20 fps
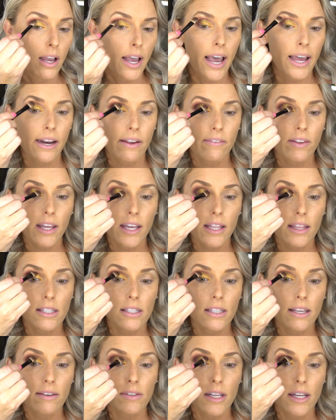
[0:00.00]
And I feel like
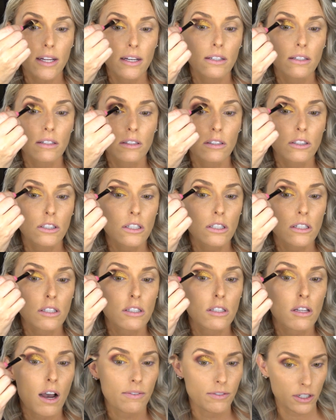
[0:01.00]
this gives it just a
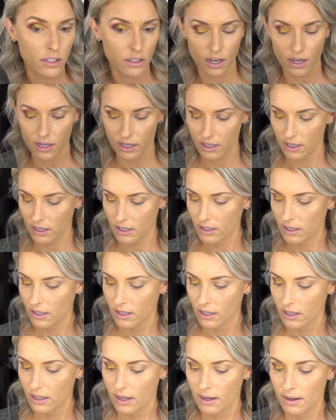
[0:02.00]
softer look.
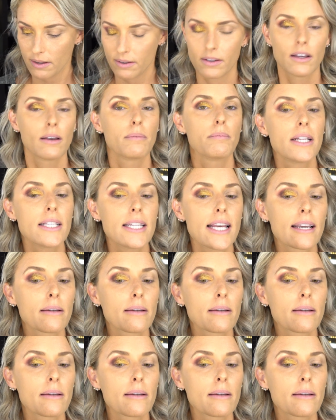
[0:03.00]
I'm going to